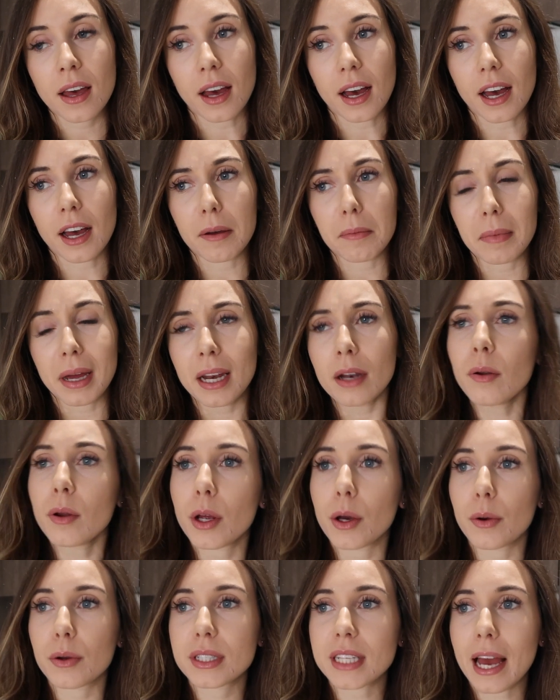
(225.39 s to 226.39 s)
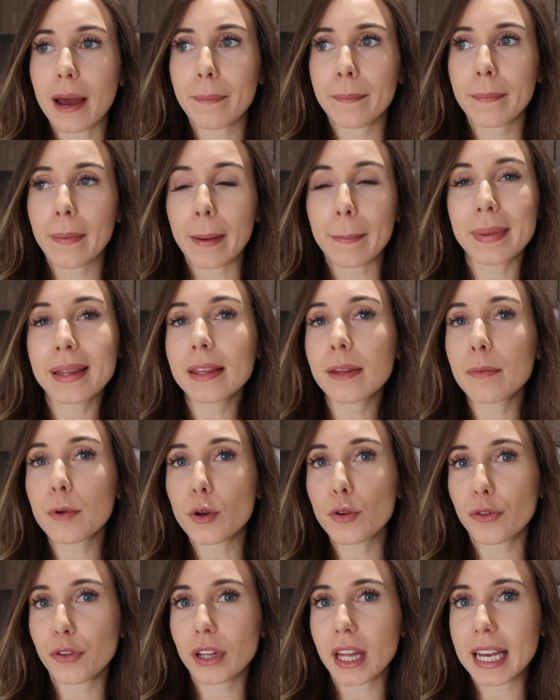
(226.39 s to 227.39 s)
I don't know, so I'm in the
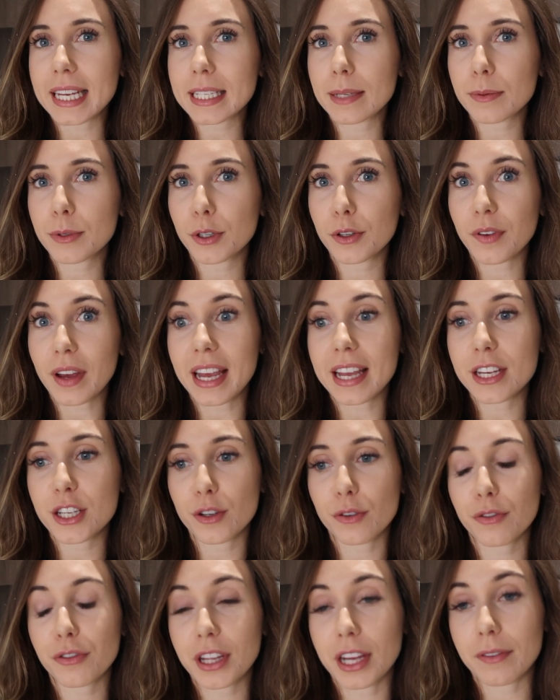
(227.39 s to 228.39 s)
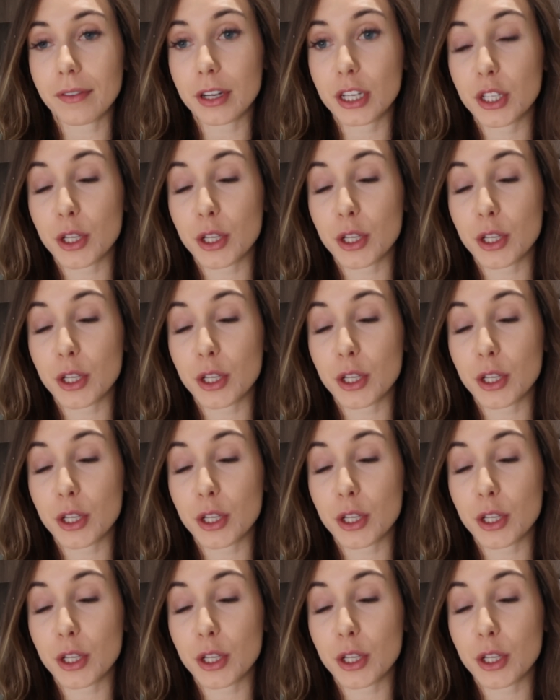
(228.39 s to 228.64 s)
mood for like some sort of Asian flavor,